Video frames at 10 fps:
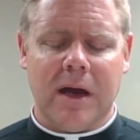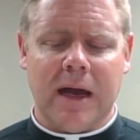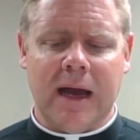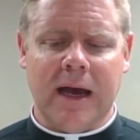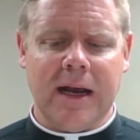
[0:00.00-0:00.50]

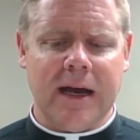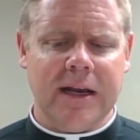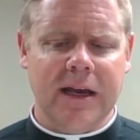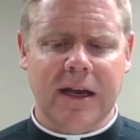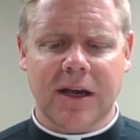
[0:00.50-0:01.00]
and
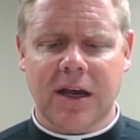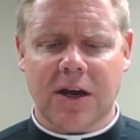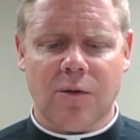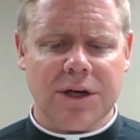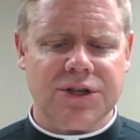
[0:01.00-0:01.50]

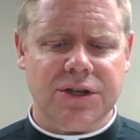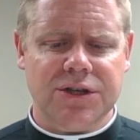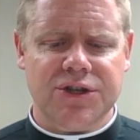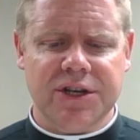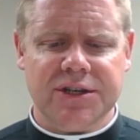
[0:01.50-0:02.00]
he
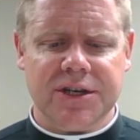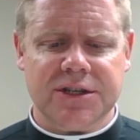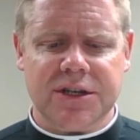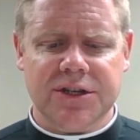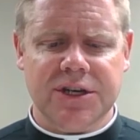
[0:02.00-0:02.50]
questions
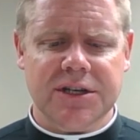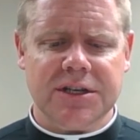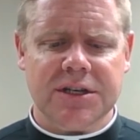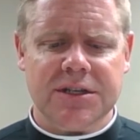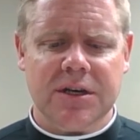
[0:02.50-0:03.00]
Jesus, and
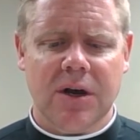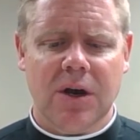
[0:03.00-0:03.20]
Jesus